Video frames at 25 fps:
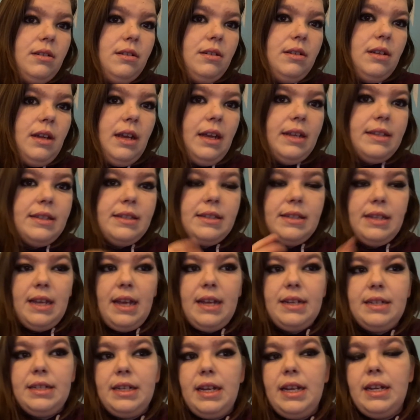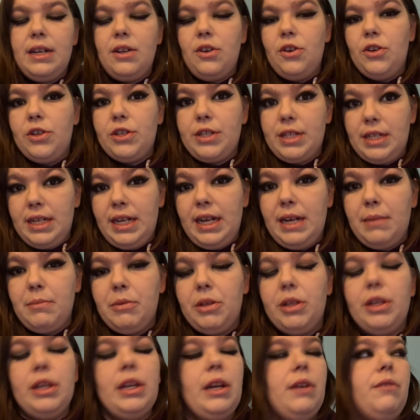had said in her
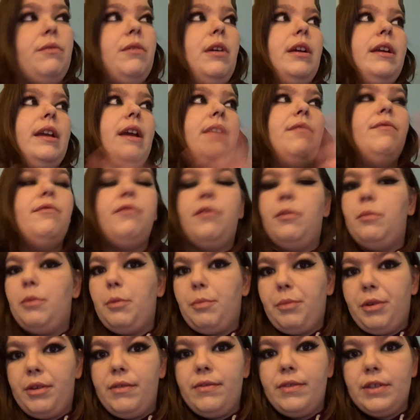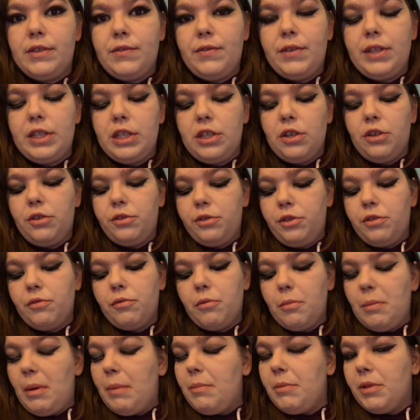statement, now again from the previous video, you'll
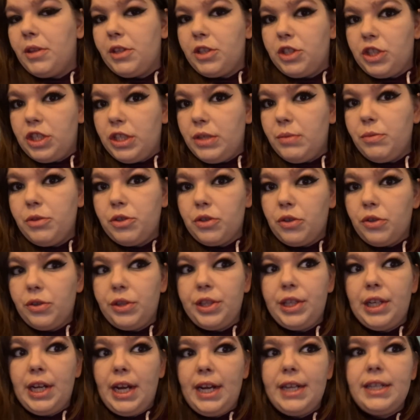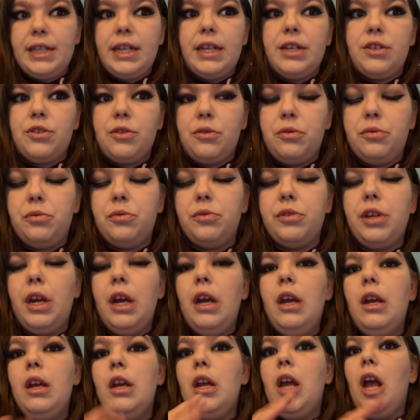remember that she was only 9 years old,
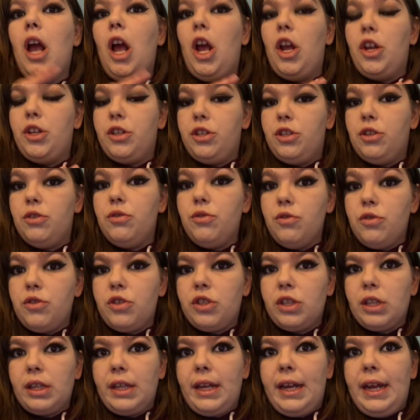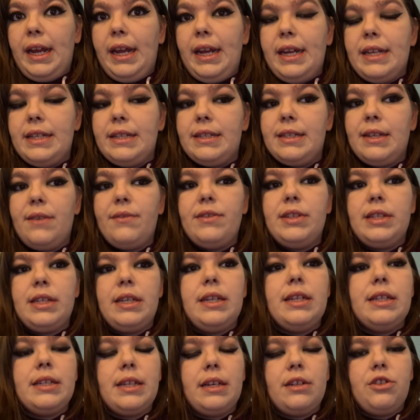and usually in
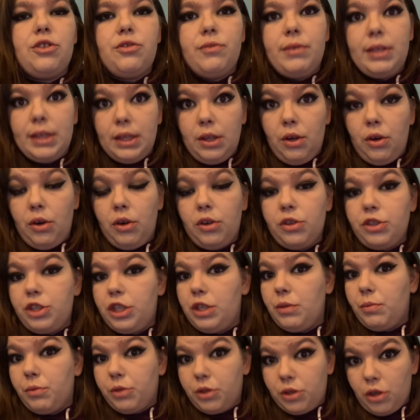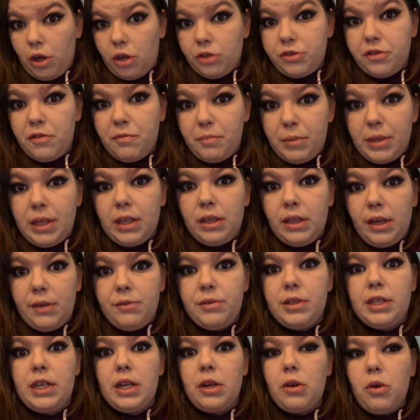17th century law she would not have been allowed
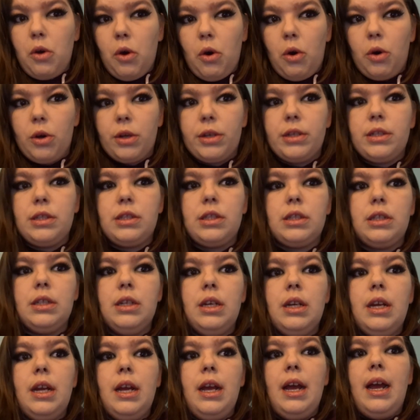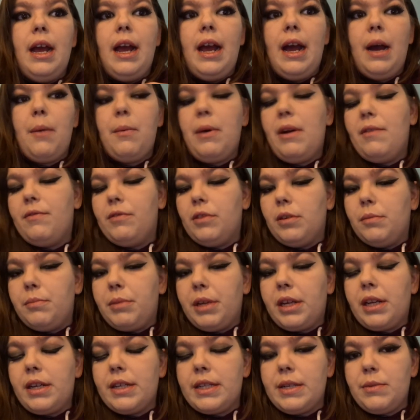in a court. However,
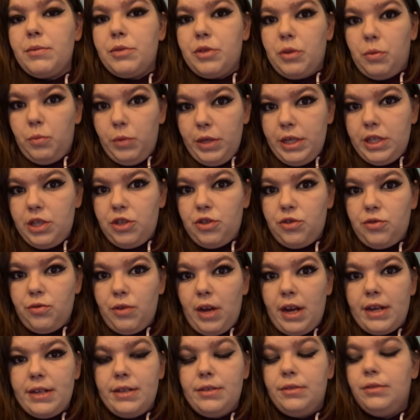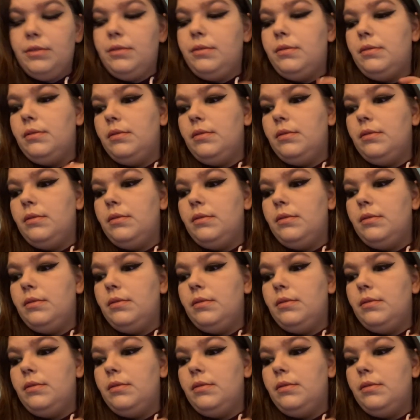because it was a witch trial,